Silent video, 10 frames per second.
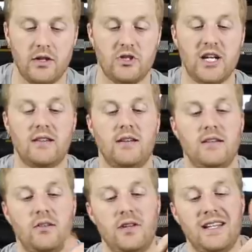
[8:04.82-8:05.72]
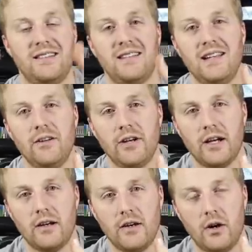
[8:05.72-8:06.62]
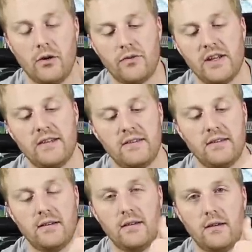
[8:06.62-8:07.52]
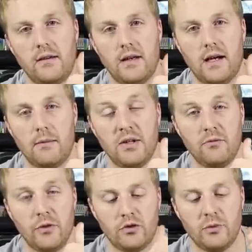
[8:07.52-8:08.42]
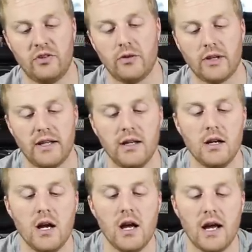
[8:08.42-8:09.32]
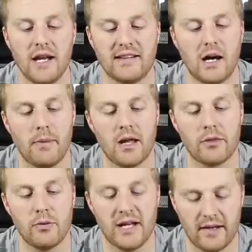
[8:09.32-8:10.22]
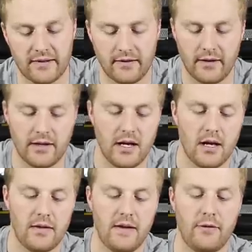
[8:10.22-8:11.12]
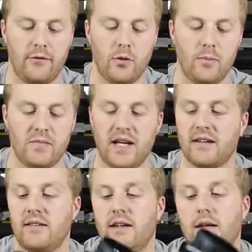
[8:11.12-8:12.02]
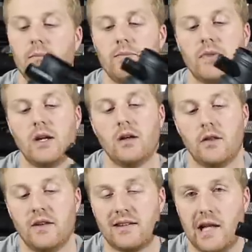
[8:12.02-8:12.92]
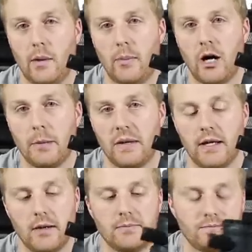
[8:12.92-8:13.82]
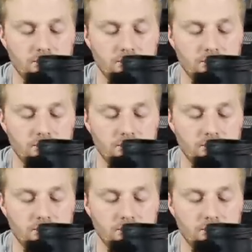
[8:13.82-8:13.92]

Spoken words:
injected into the interior of this filter material here and come out through the outside, therefore exiting this lower pipe here.